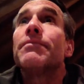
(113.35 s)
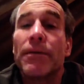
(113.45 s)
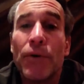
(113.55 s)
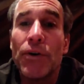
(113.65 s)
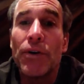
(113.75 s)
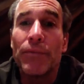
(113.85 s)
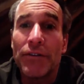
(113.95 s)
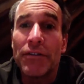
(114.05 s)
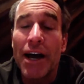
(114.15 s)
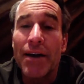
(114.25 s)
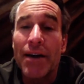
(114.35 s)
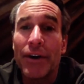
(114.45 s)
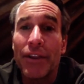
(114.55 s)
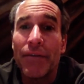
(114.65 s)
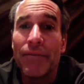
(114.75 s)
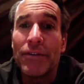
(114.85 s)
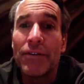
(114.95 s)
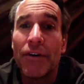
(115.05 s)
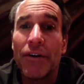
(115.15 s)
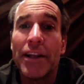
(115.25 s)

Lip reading: spending more and more time with him,